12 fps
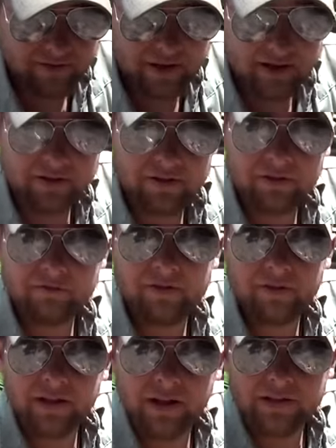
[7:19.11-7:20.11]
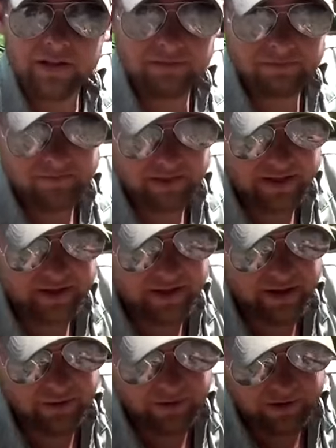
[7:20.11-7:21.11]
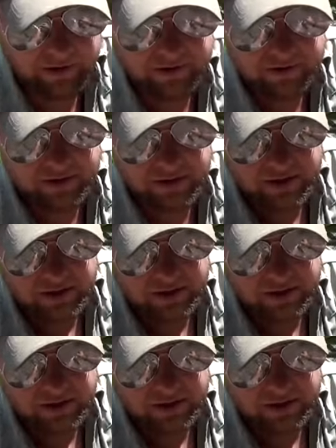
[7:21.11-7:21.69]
and in their own fertilizer. That's how that works.